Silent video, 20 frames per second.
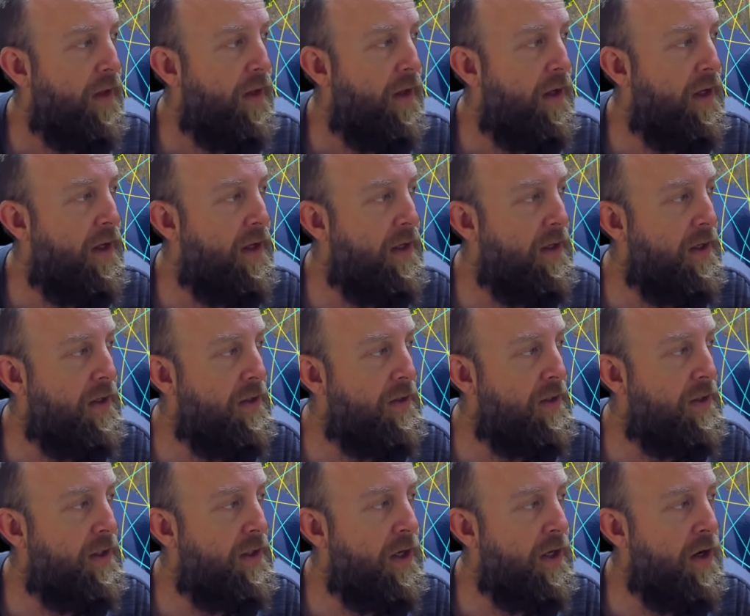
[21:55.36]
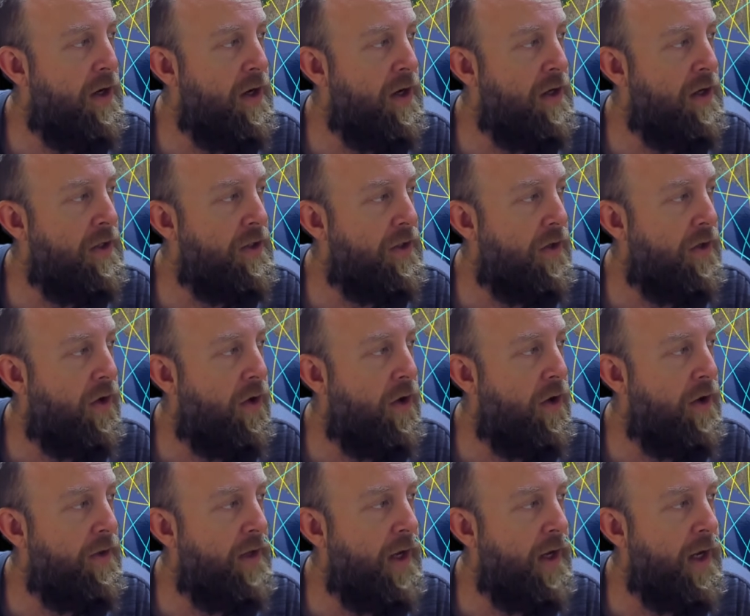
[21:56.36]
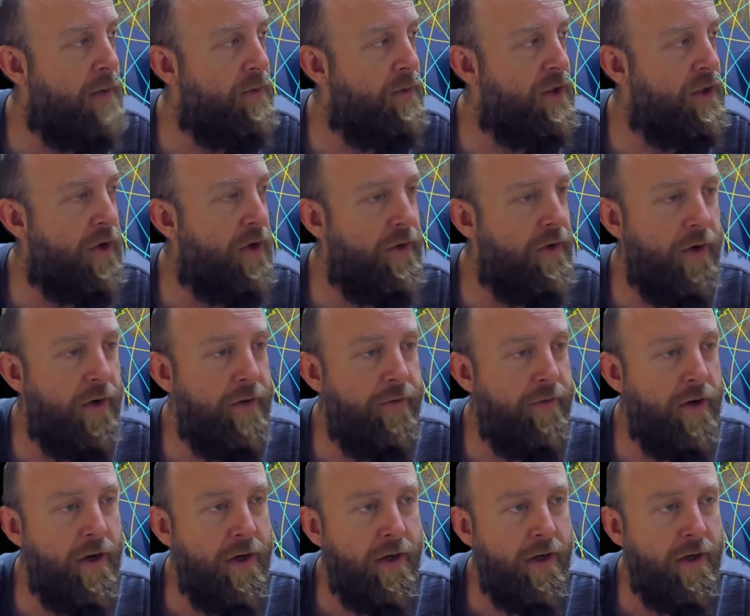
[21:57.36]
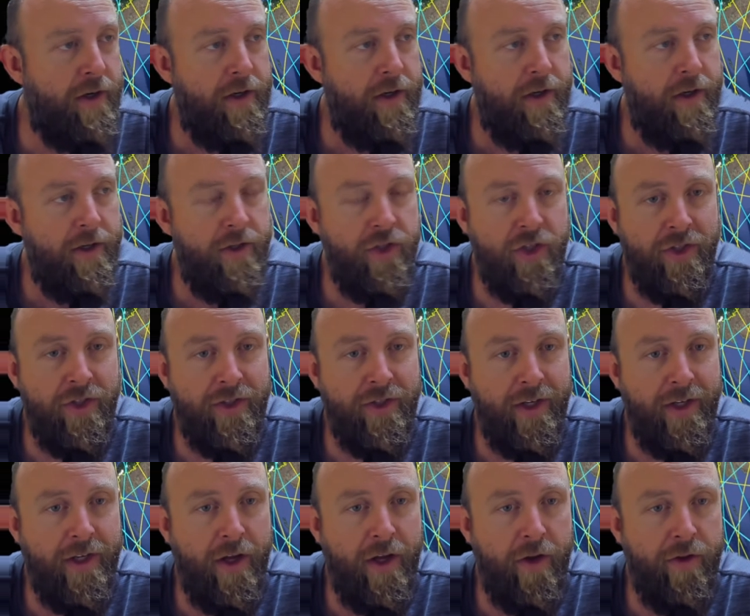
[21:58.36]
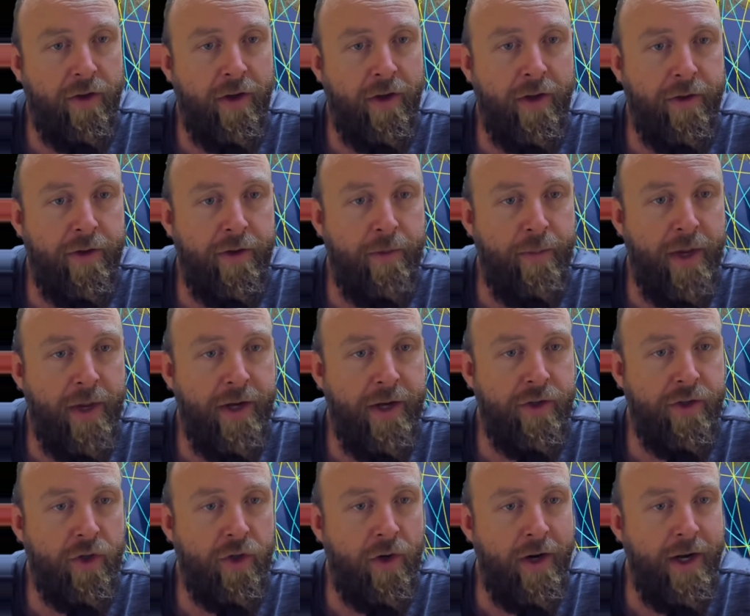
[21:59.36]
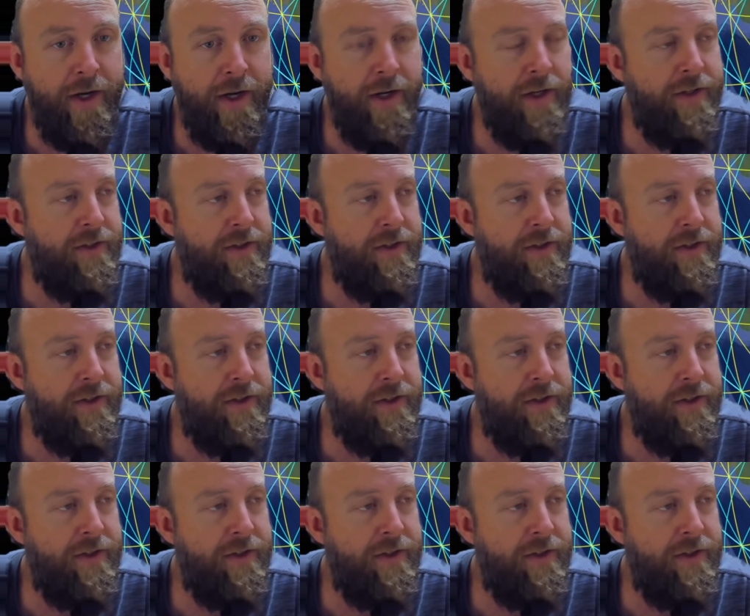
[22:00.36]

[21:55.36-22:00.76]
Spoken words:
His tears are the Amazon River, just like how the Mediterranean